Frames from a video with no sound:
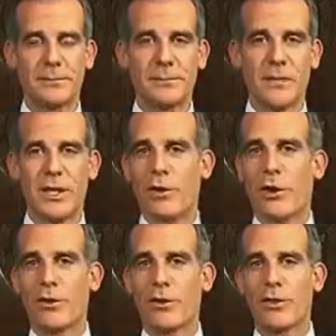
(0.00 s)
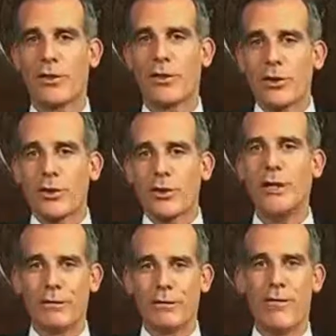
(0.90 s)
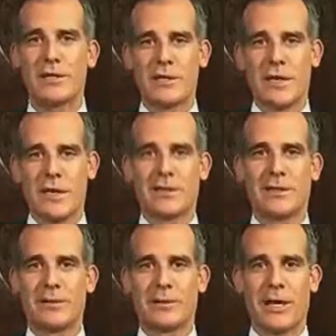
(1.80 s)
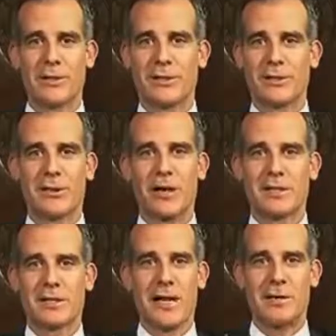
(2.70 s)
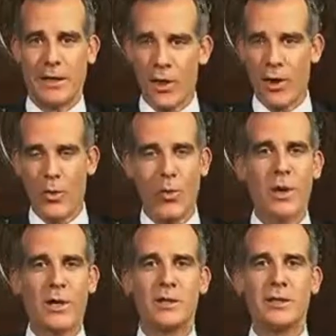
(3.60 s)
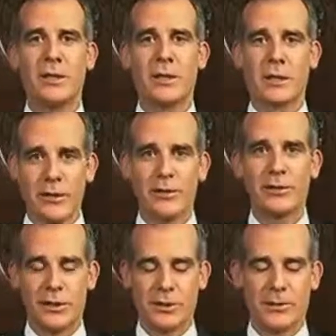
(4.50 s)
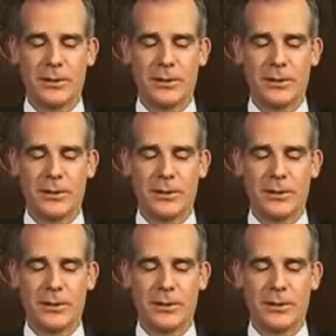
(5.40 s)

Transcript: There are 34 testing locations across the county, one close to you.